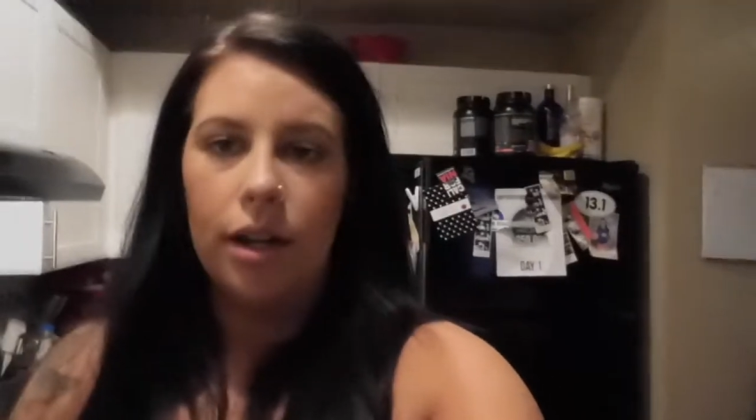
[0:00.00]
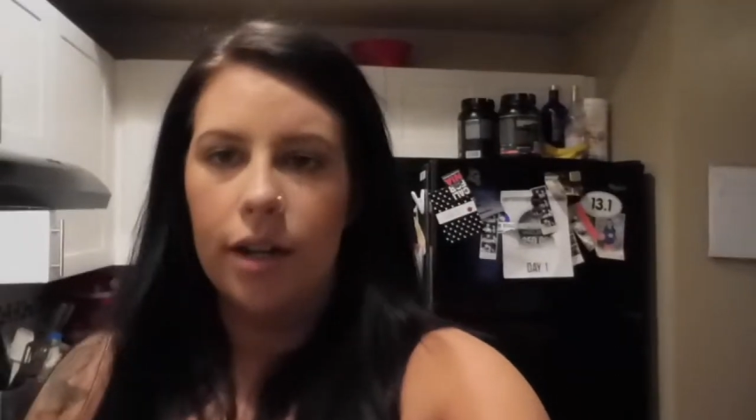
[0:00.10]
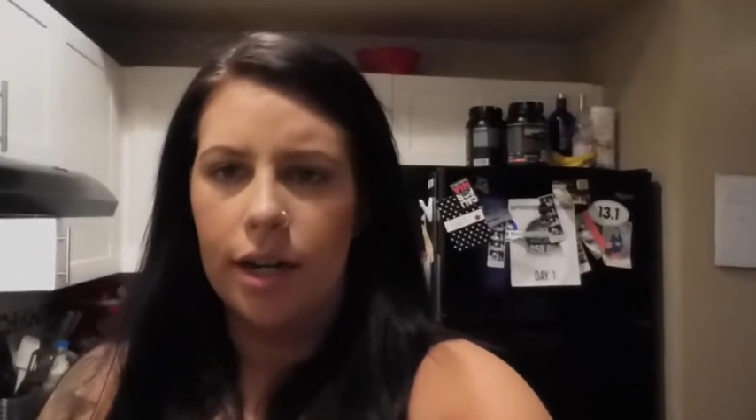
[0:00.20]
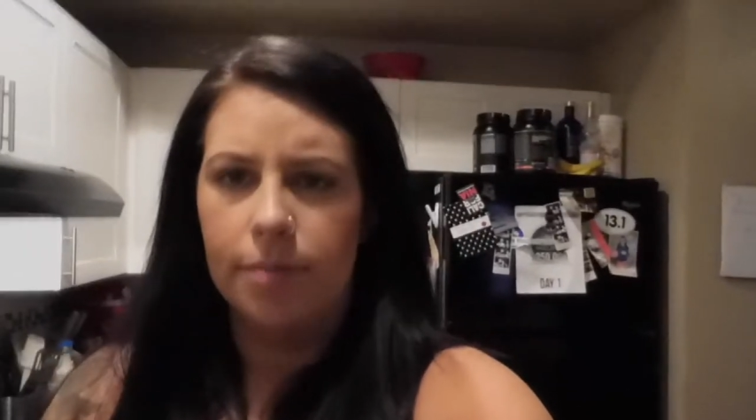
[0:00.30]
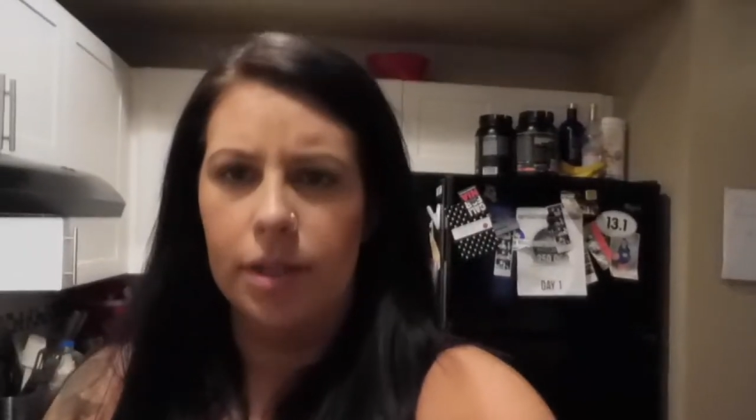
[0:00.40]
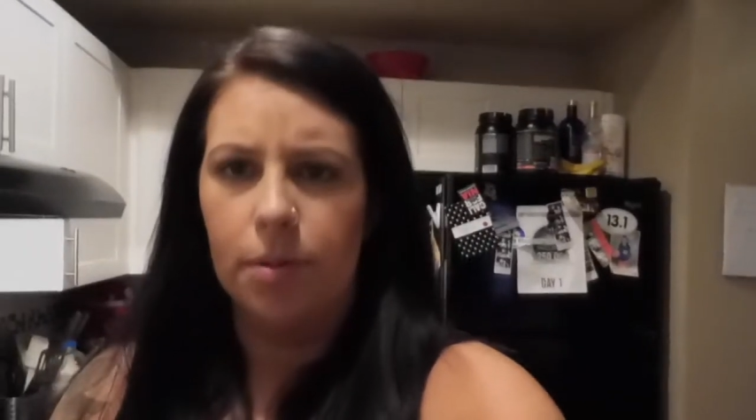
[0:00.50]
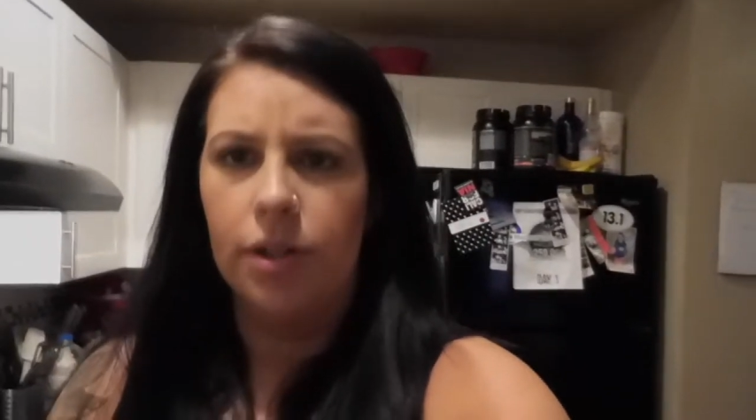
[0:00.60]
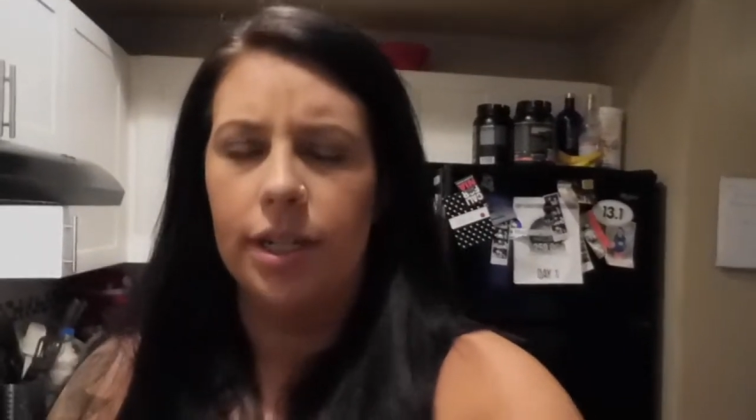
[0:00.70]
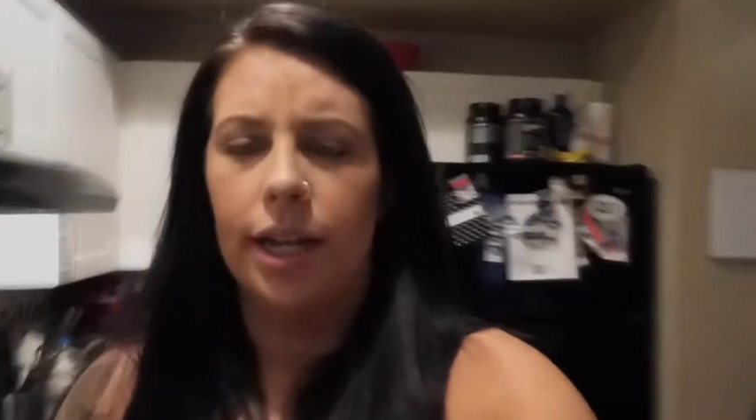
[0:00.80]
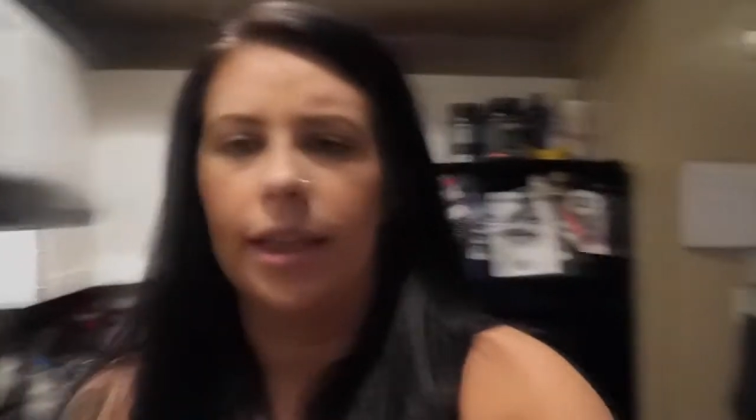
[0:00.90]
not as much
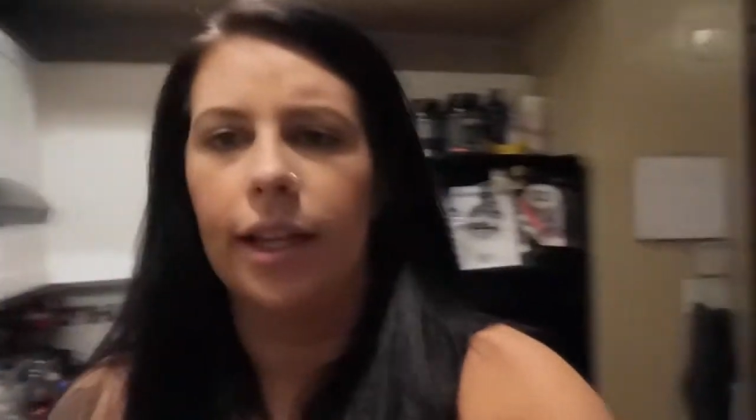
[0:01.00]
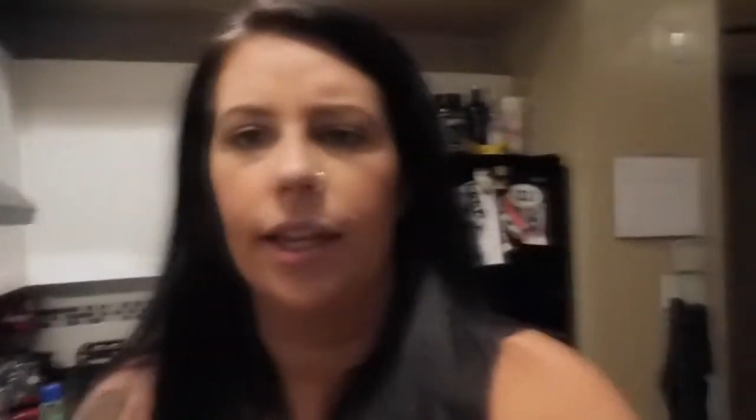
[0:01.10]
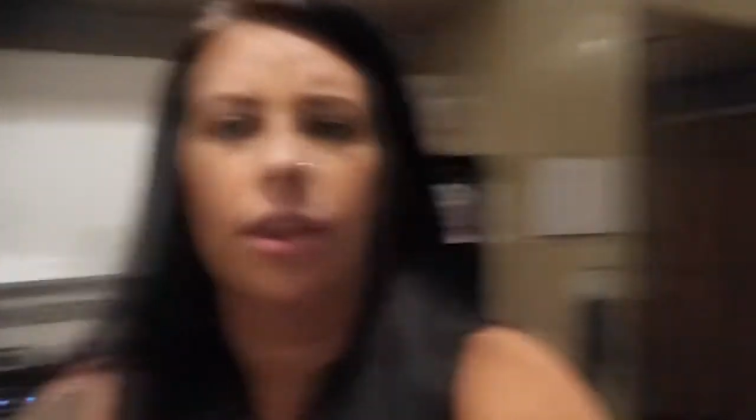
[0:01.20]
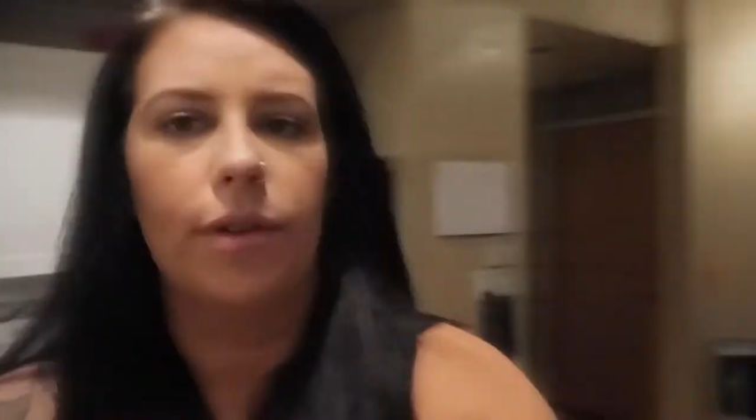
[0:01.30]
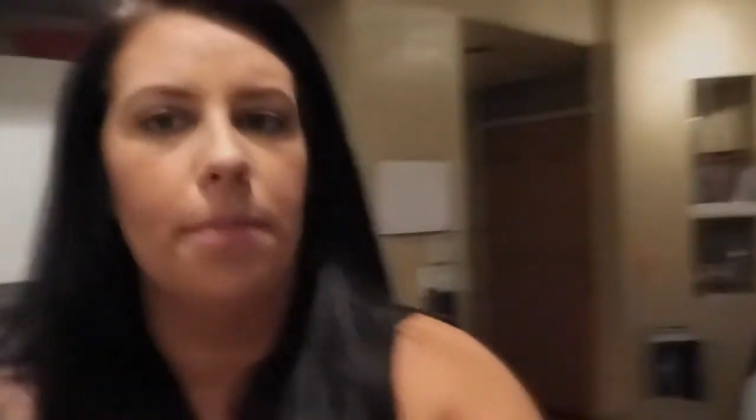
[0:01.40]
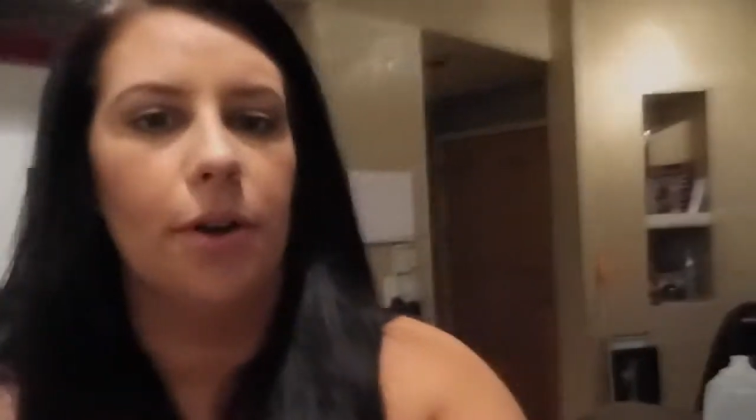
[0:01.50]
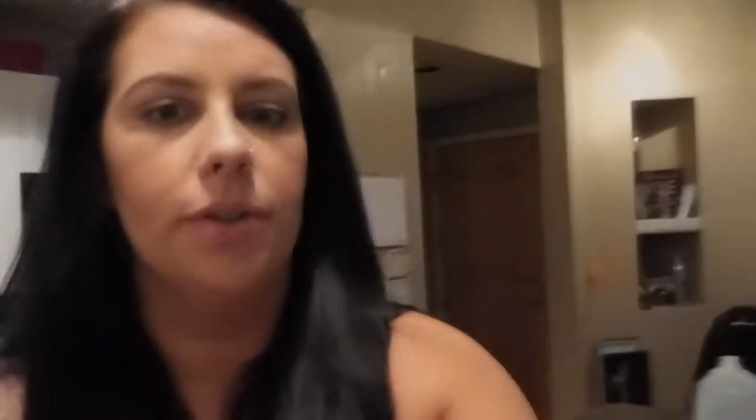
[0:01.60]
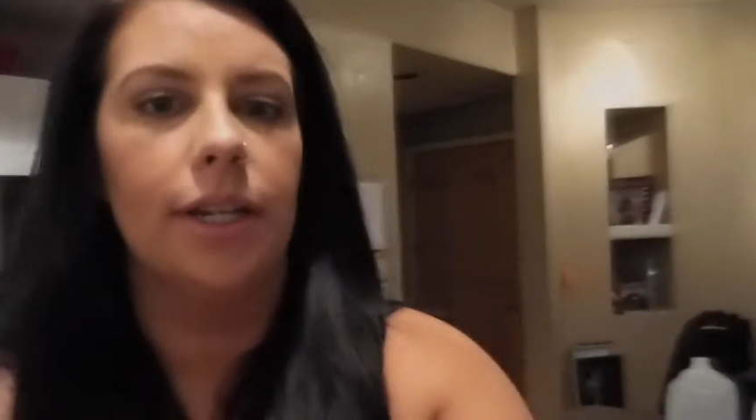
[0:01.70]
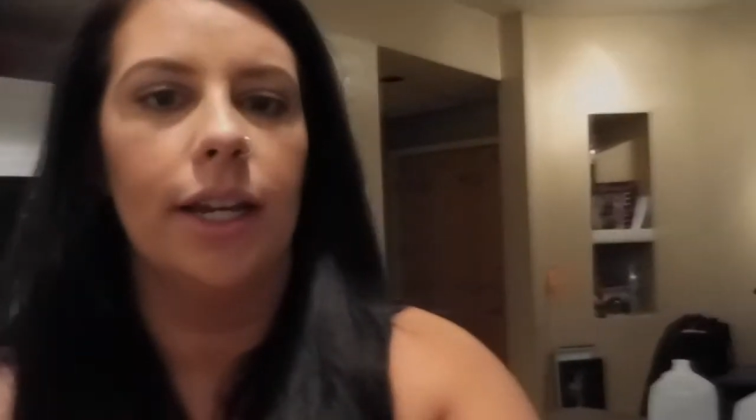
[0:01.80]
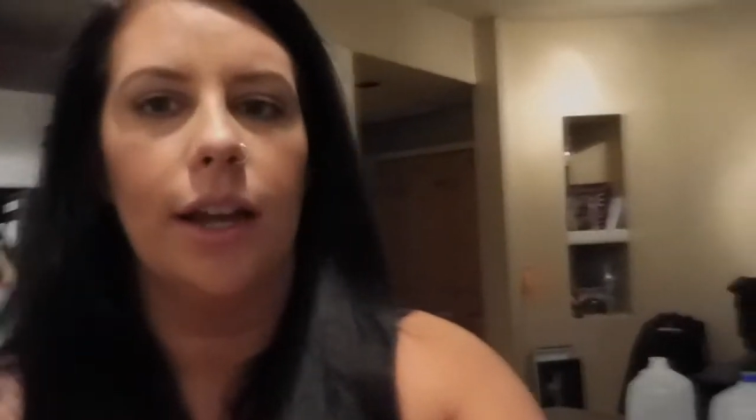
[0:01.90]
protein. I think like 3 protein.